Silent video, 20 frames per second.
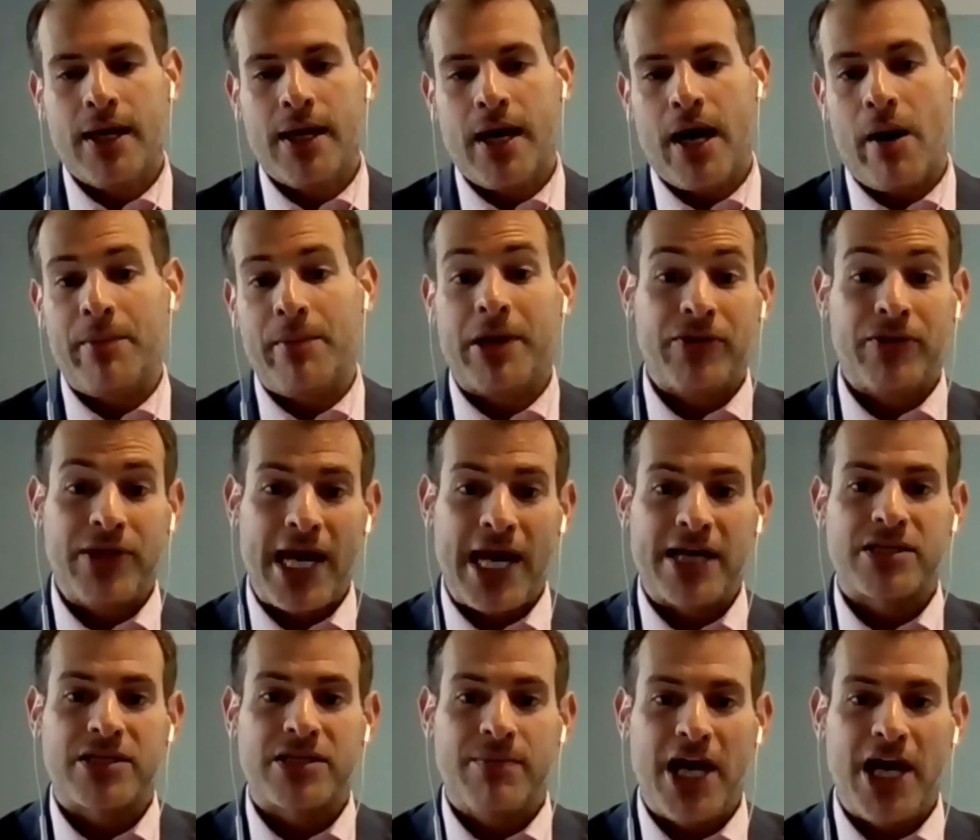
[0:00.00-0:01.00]
And on the
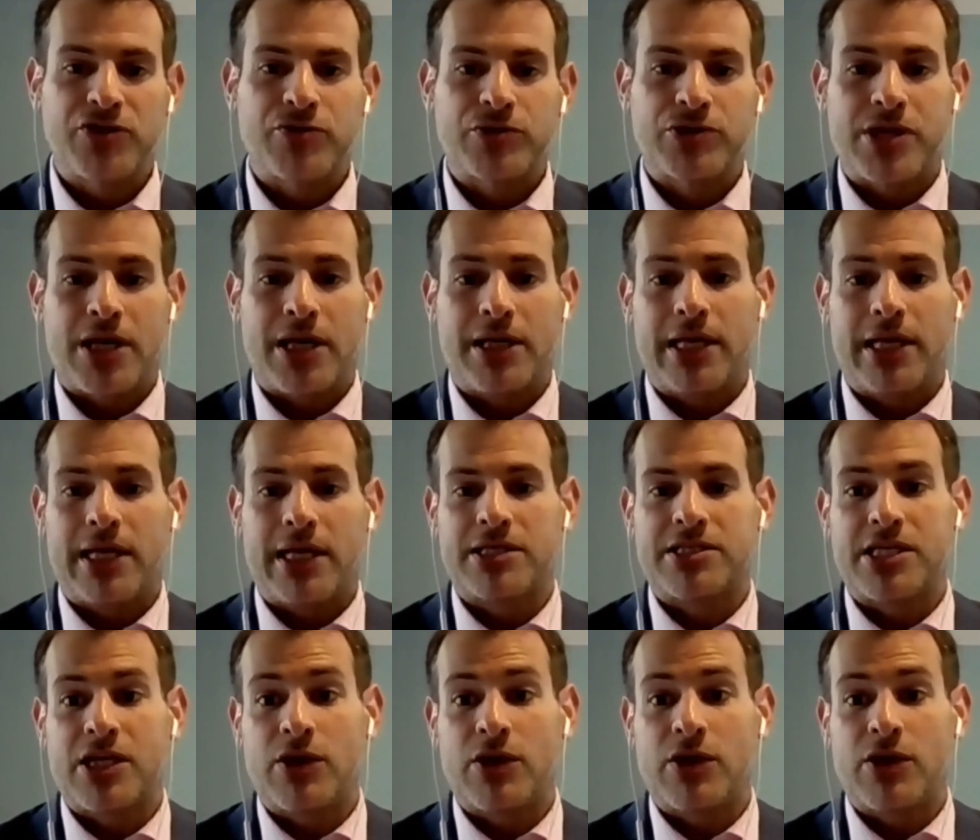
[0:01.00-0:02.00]
asset management side, like I
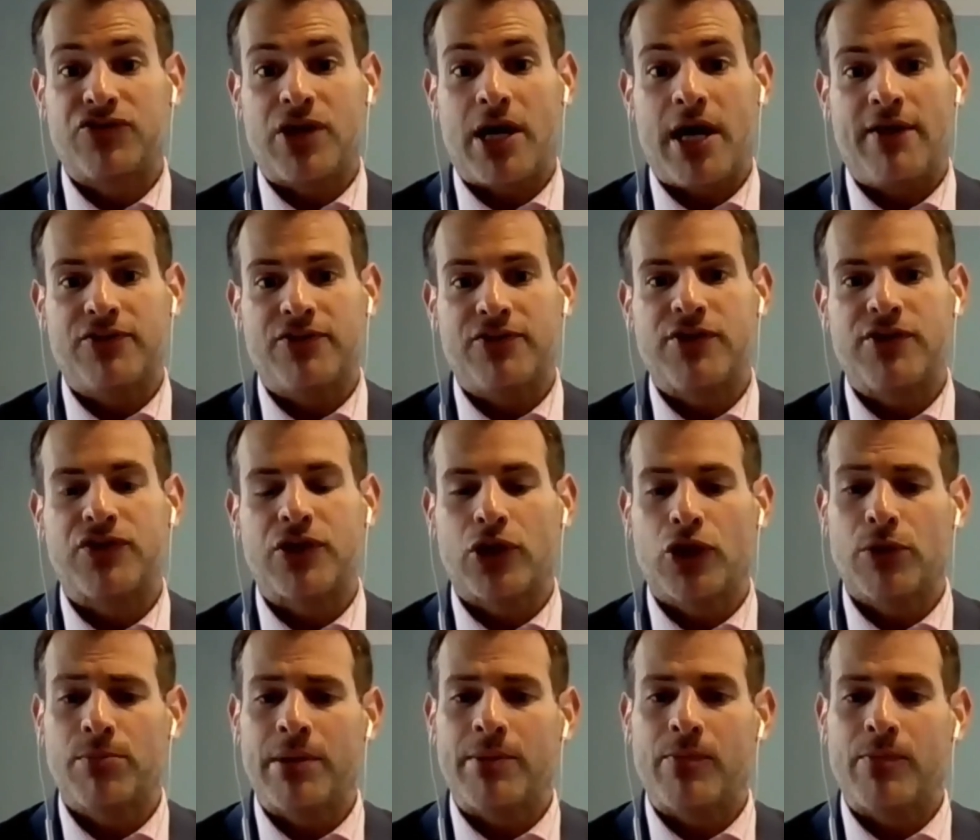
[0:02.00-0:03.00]
said, we've kind of shifted a
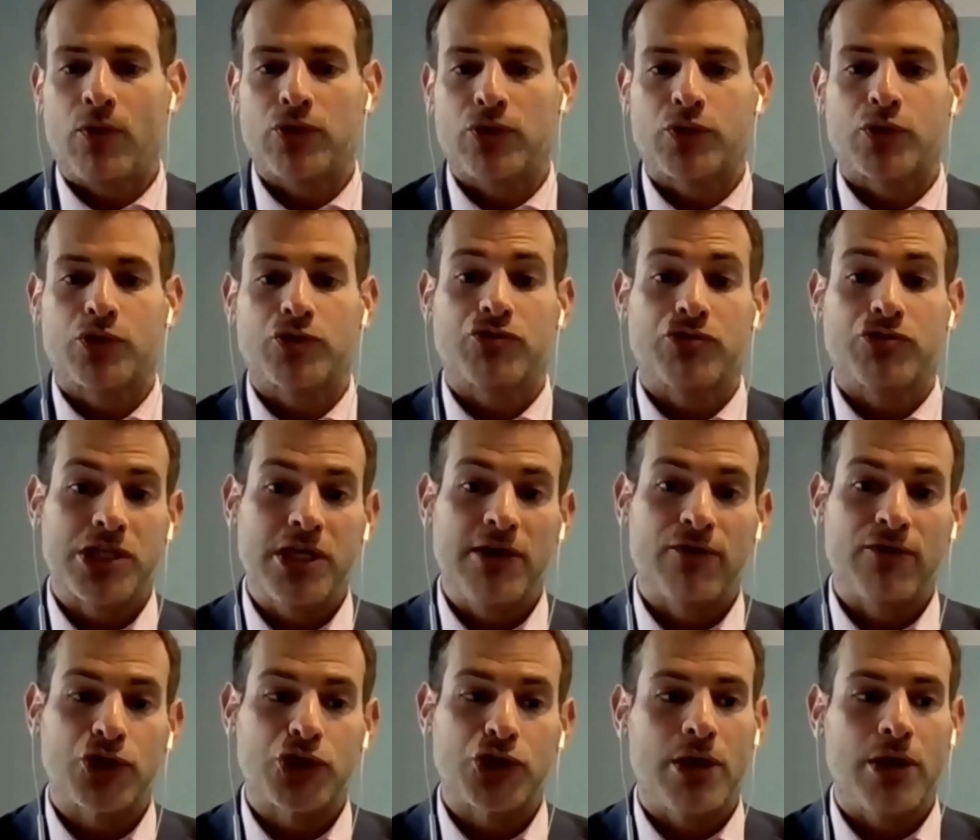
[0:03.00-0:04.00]
little bit more towards
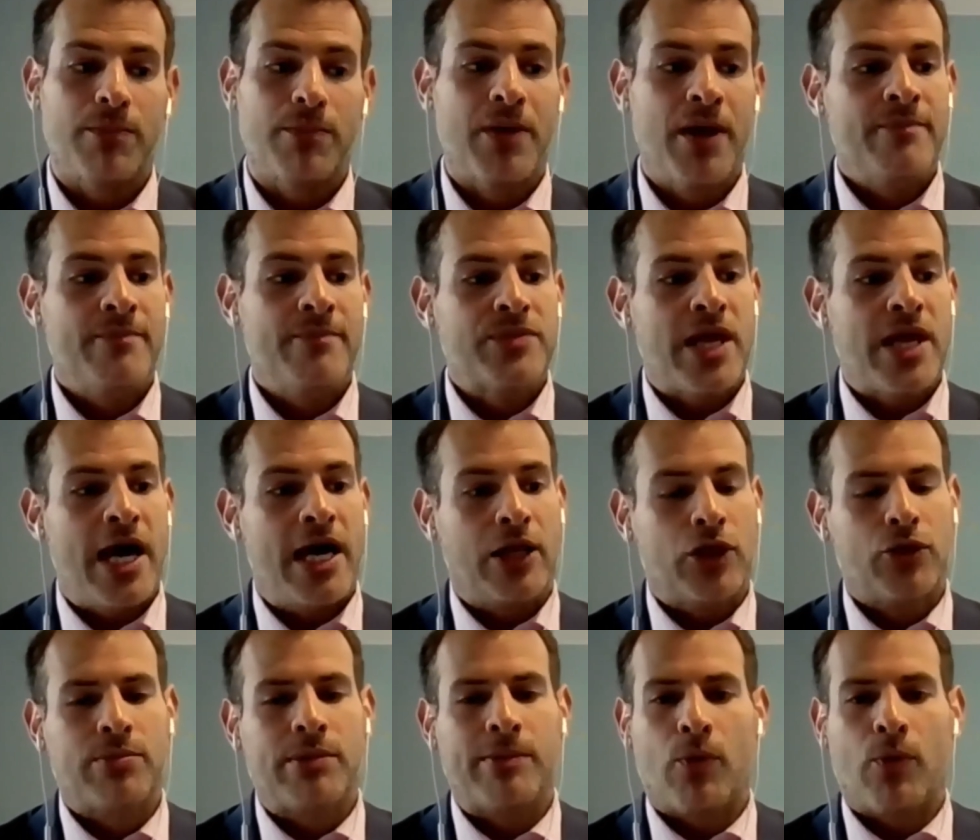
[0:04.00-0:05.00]
receivership and a
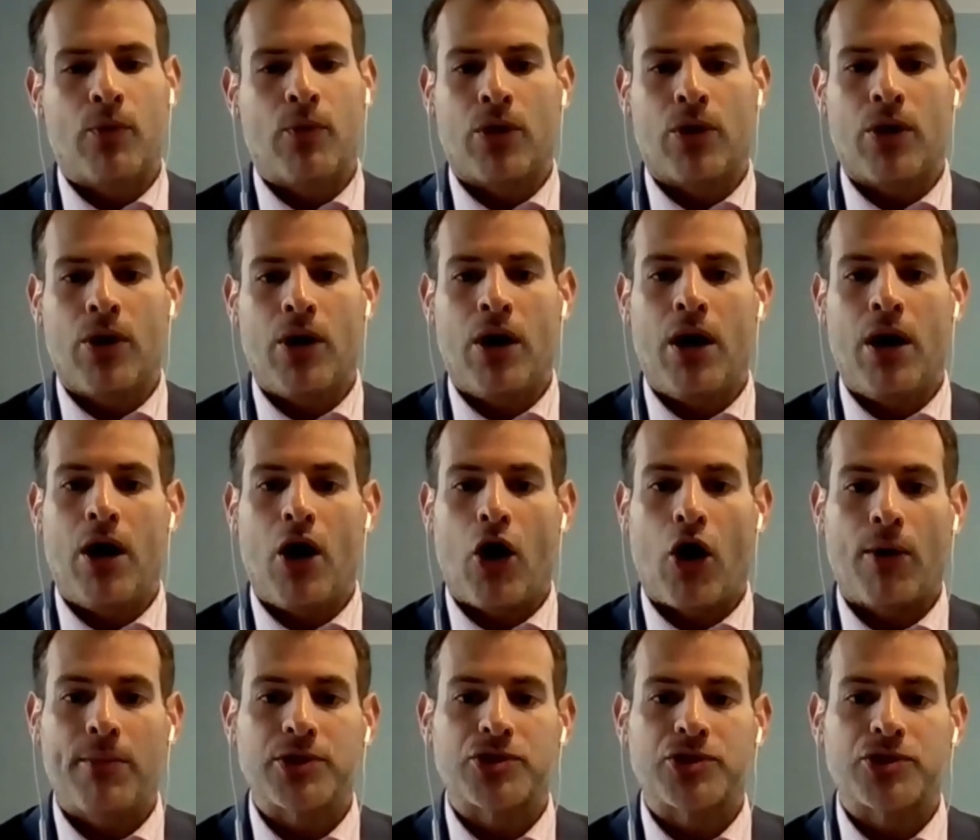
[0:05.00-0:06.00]
little bit more
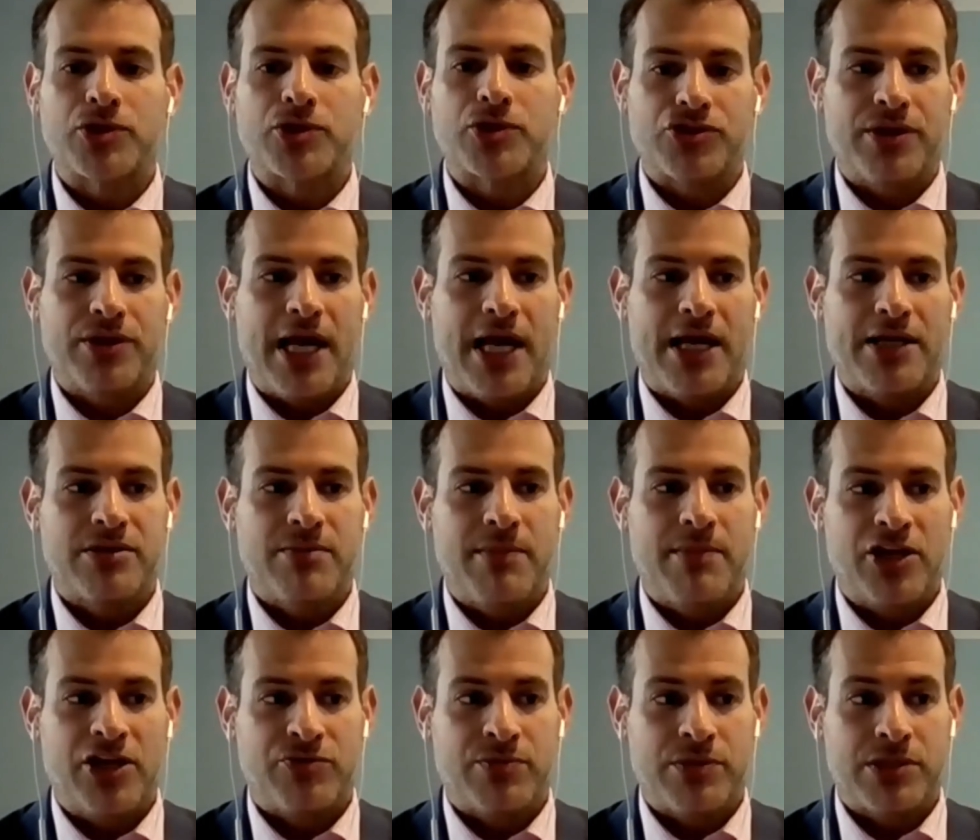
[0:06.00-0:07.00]
arbitrage on the
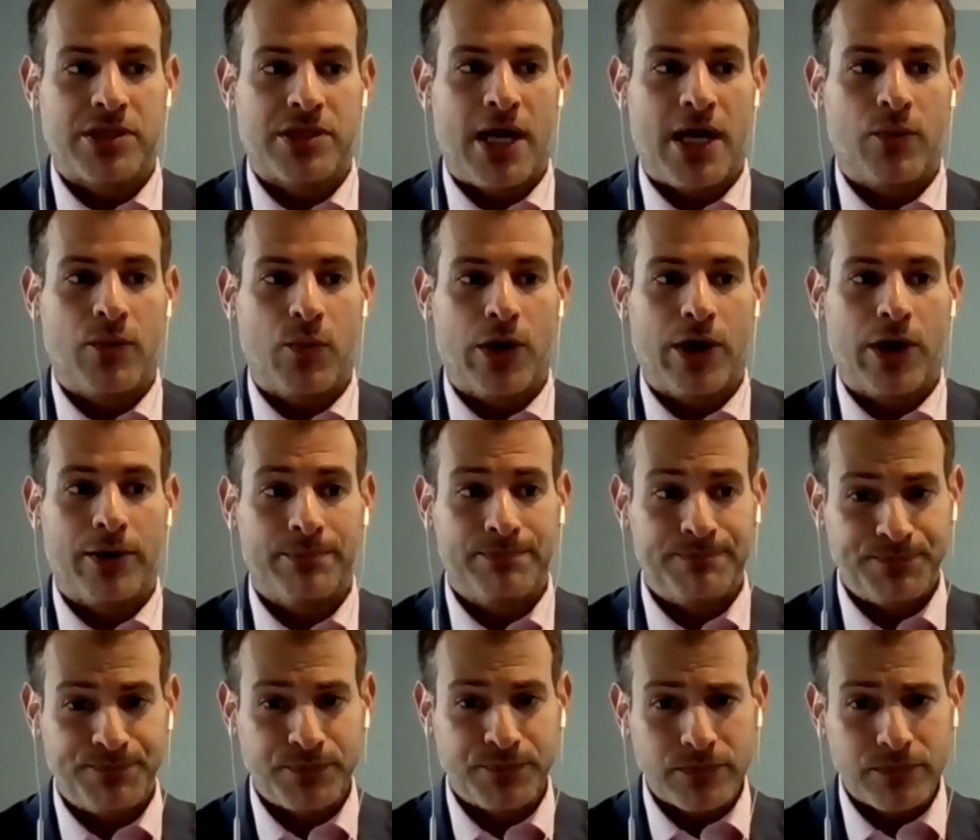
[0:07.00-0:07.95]
asset management side, where